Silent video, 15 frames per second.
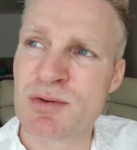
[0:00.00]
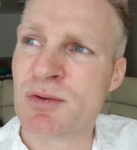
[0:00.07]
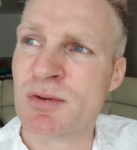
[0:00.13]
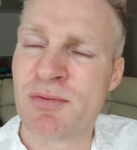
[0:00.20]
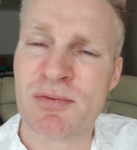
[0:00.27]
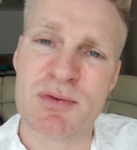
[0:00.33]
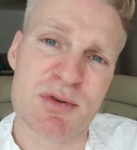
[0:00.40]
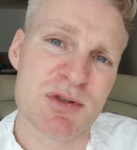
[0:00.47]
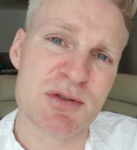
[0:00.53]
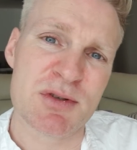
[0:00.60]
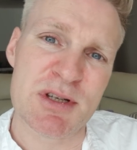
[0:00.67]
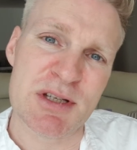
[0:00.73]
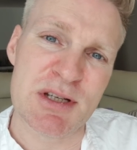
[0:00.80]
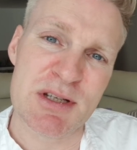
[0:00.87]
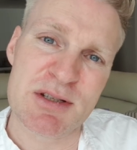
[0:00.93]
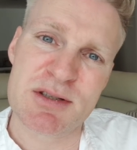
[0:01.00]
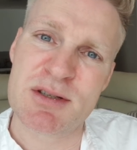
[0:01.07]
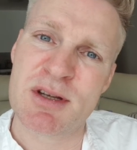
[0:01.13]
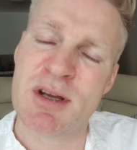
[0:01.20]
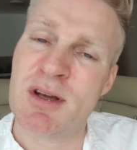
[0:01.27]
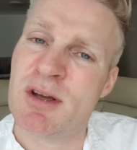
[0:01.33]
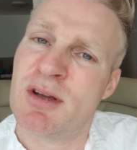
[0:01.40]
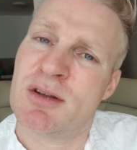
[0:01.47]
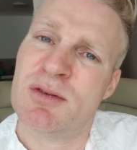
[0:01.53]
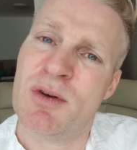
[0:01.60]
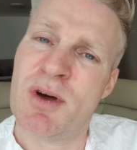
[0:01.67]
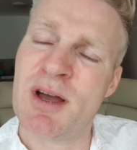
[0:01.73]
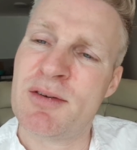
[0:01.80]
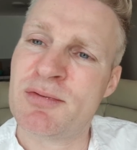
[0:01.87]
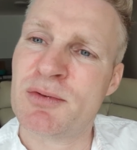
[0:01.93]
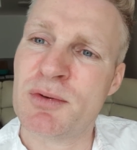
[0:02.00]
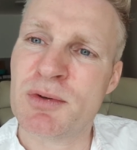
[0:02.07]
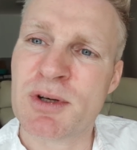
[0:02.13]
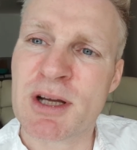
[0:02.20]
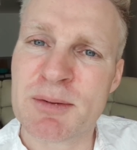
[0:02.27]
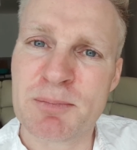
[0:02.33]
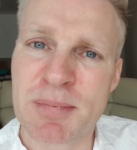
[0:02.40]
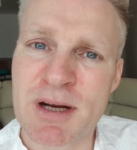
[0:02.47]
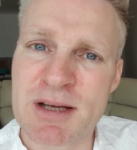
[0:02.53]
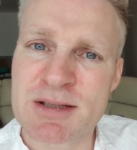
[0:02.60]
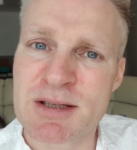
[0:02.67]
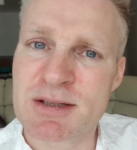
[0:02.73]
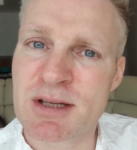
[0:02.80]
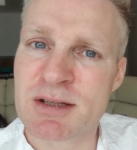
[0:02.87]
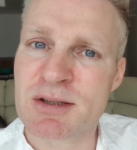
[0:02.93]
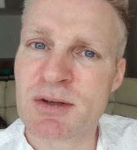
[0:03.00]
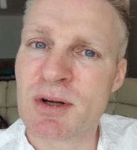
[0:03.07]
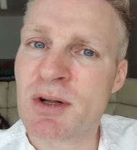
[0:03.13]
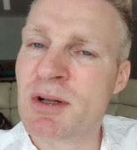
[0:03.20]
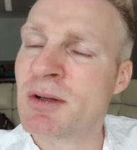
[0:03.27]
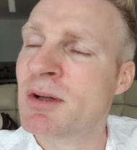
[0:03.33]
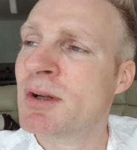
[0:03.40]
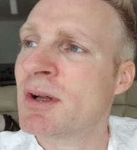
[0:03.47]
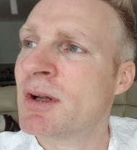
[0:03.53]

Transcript: So the first 3 years, don't have to look at prices at all.